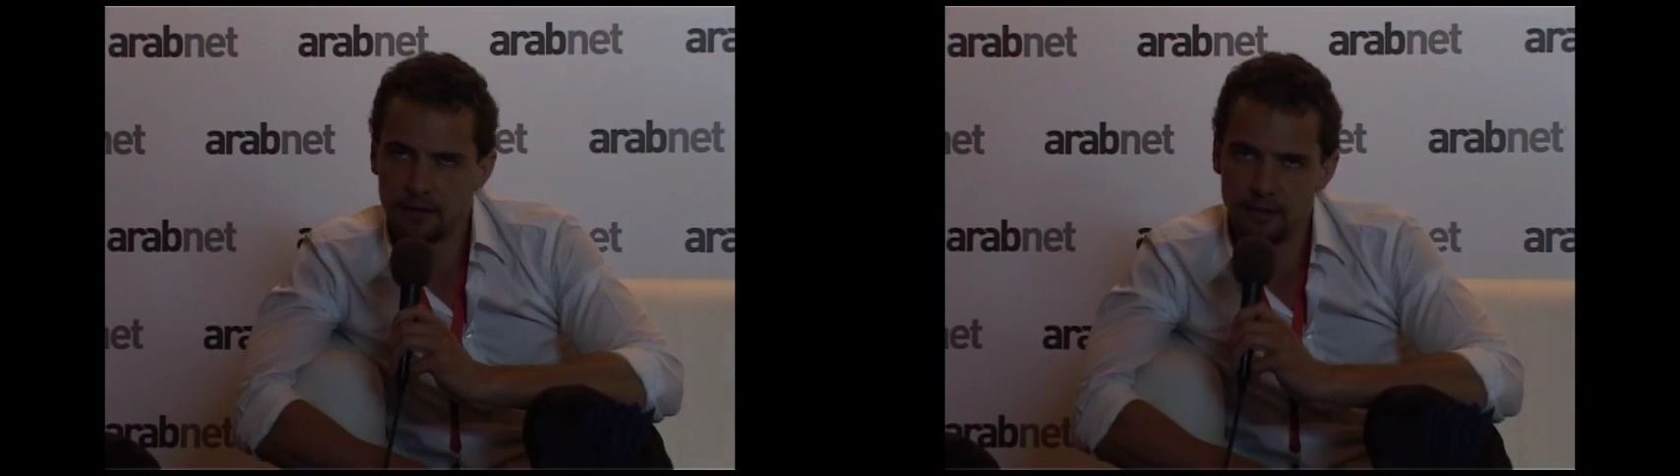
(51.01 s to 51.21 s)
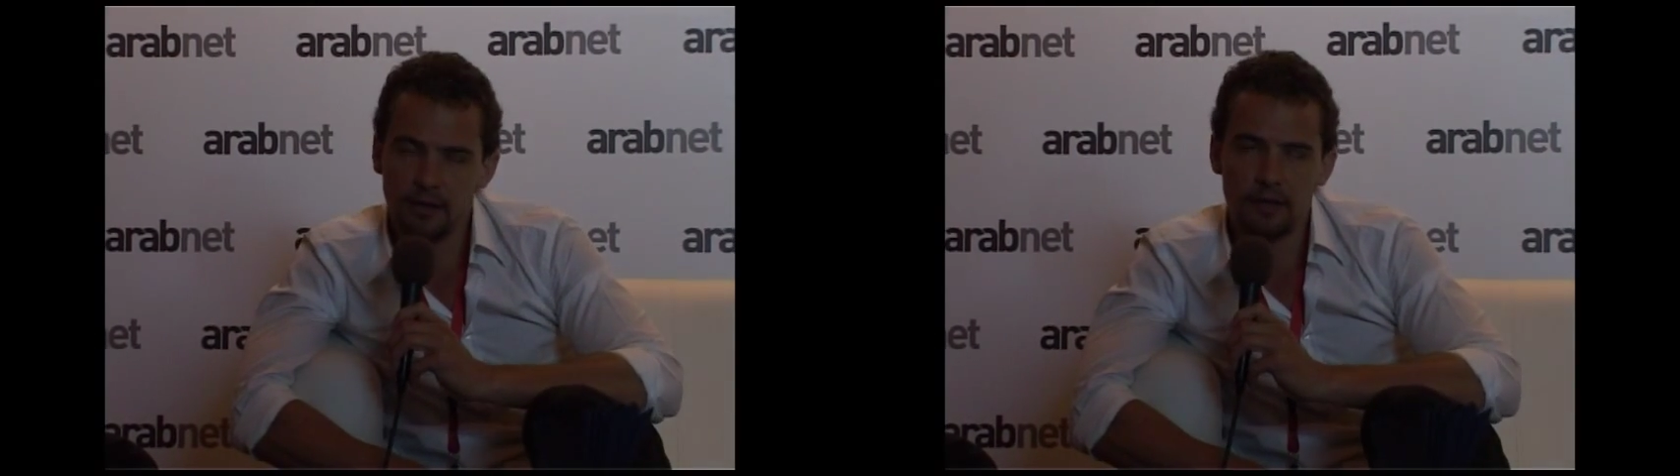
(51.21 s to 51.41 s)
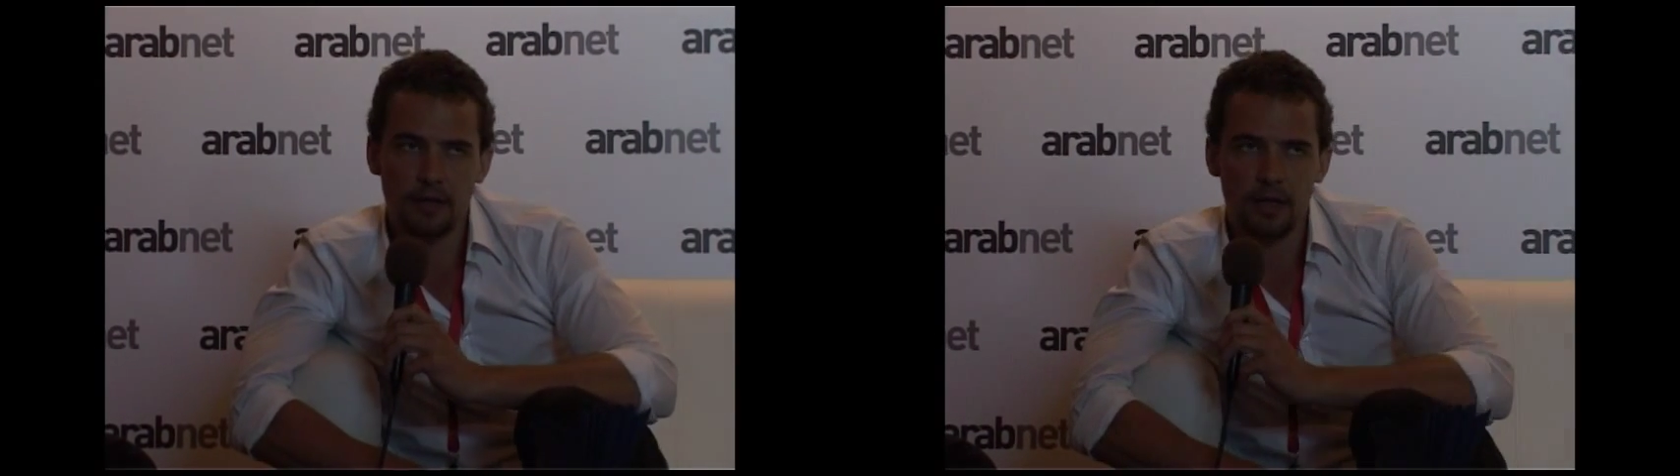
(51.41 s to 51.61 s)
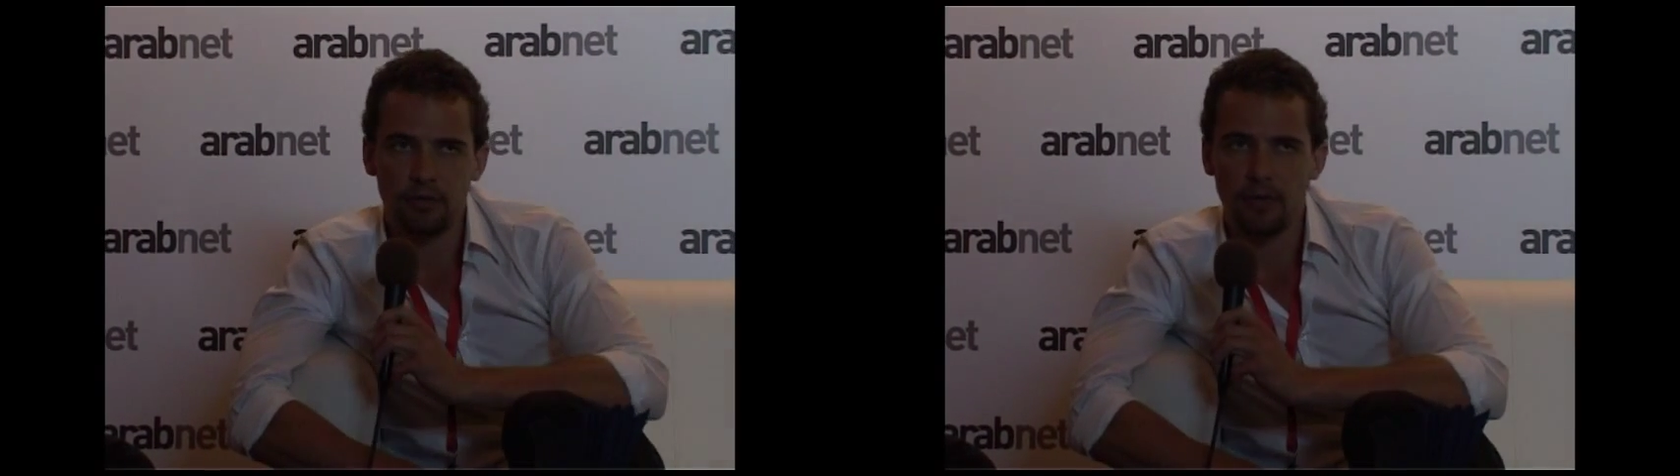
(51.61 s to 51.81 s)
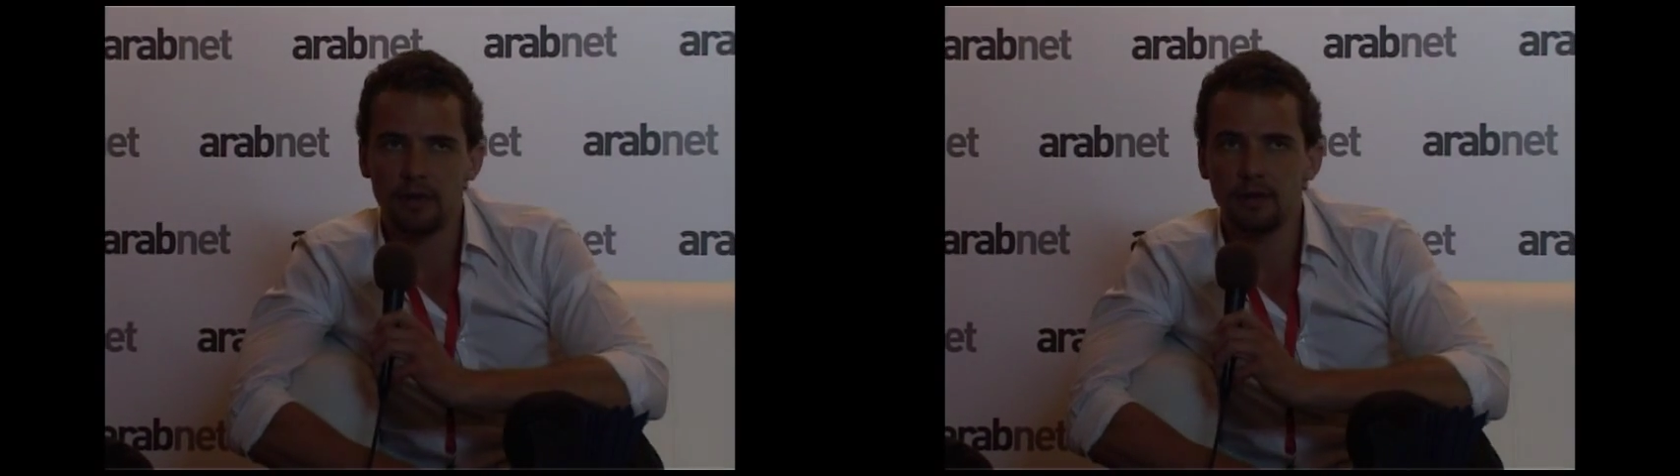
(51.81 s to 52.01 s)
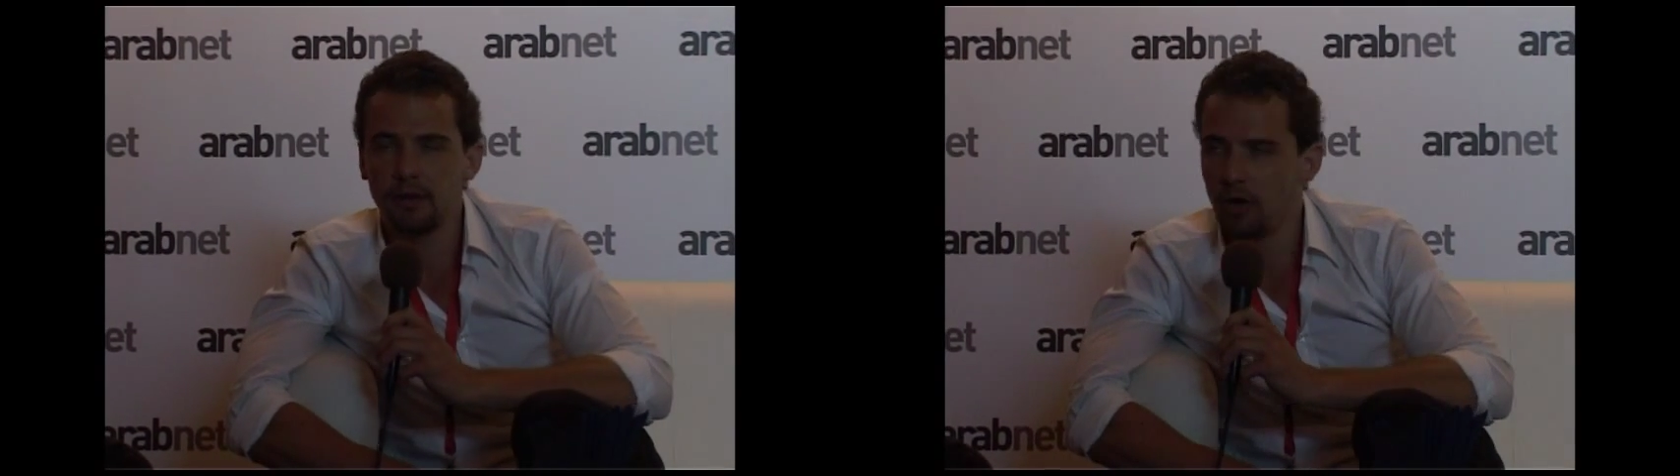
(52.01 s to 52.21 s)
seed stage fund,